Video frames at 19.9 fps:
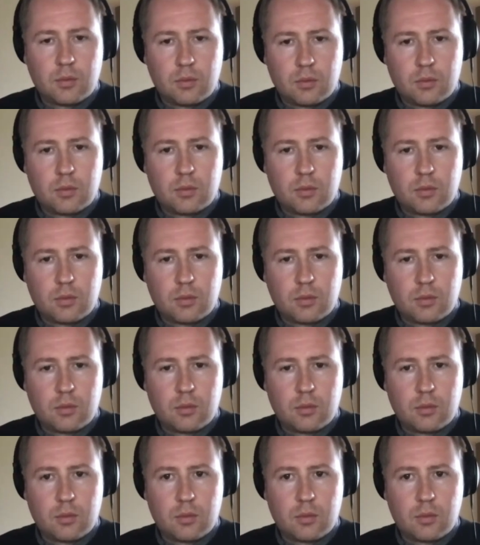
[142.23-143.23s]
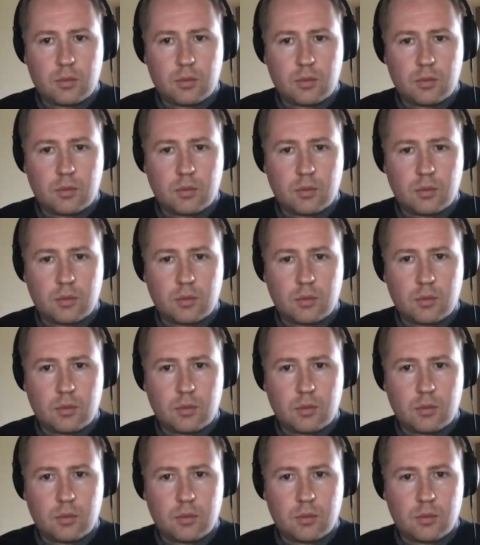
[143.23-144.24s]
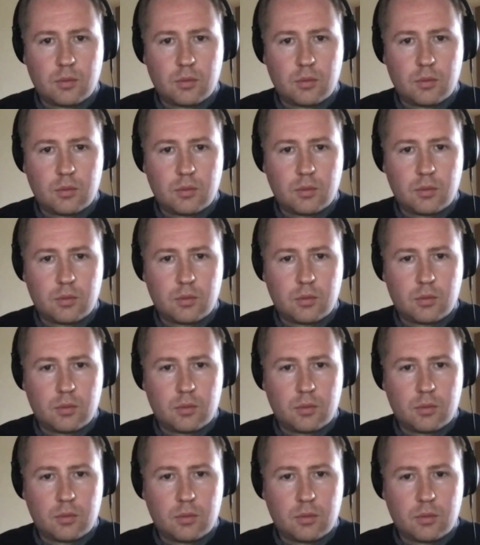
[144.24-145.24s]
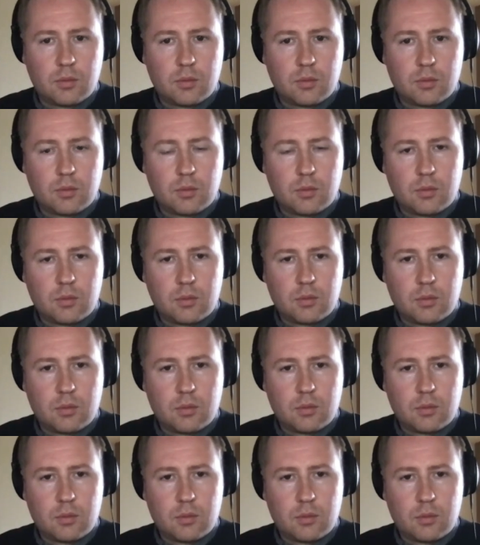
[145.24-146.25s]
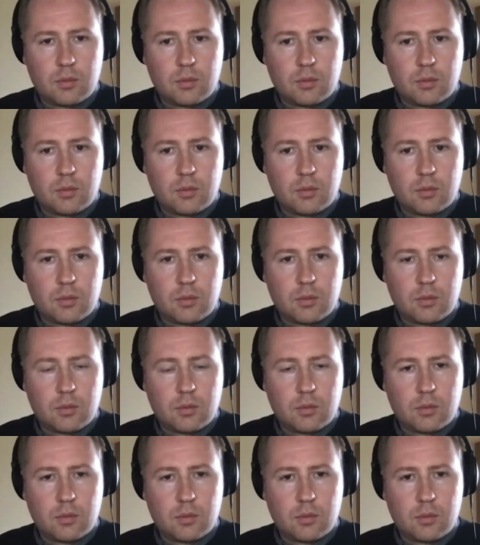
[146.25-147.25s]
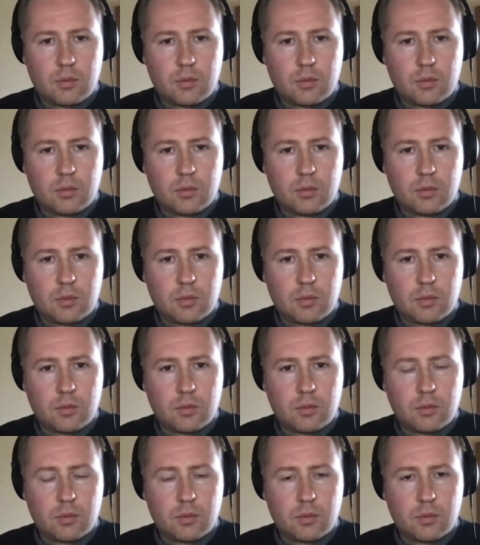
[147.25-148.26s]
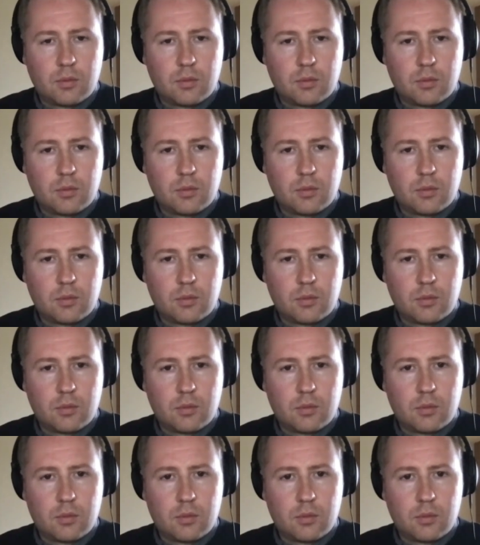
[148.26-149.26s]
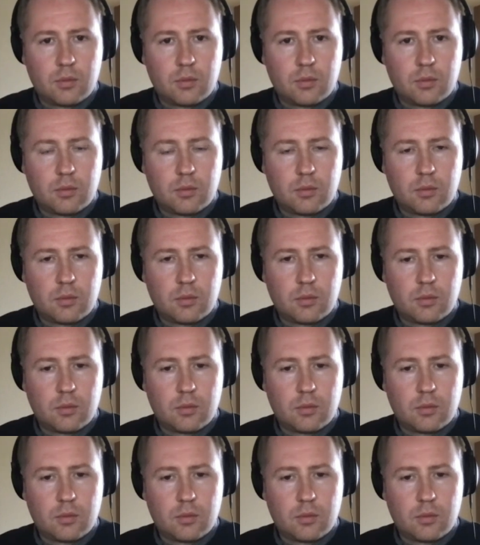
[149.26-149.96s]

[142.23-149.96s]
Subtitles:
This person isn't speaking.